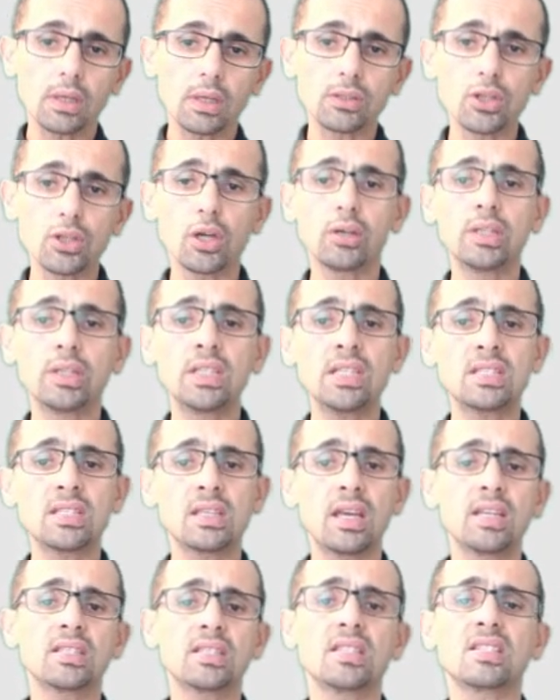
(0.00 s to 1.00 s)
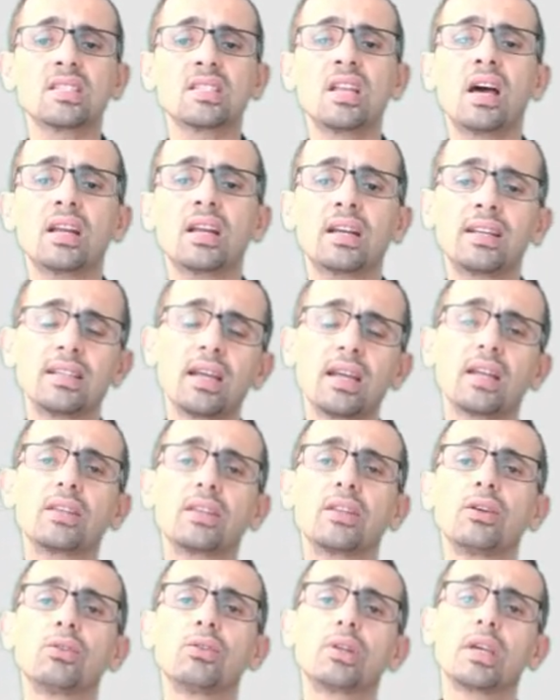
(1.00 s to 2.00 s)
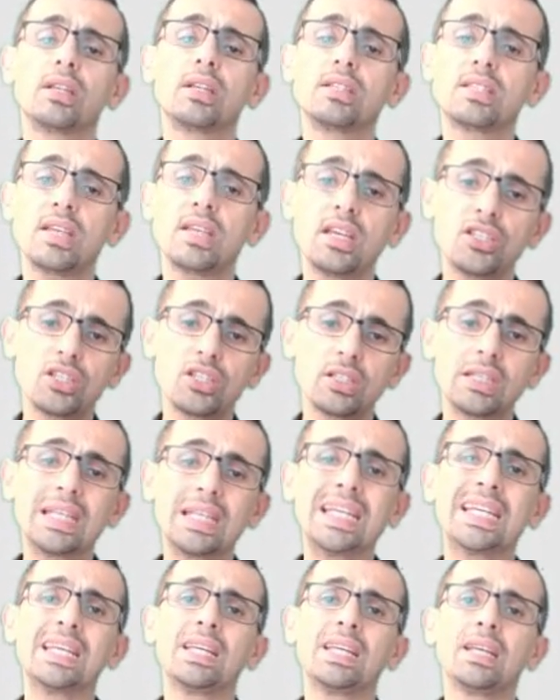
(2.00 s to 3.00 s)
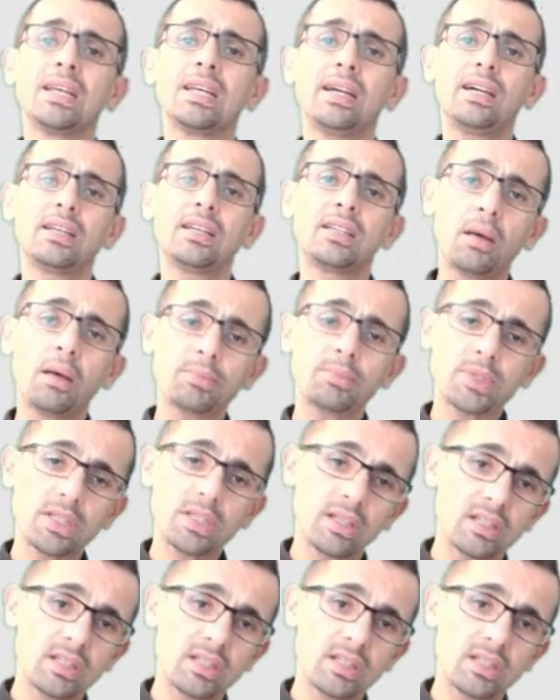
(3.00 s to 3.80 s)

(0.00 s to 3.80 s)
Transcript: So in this case, it's likely that the organization adapts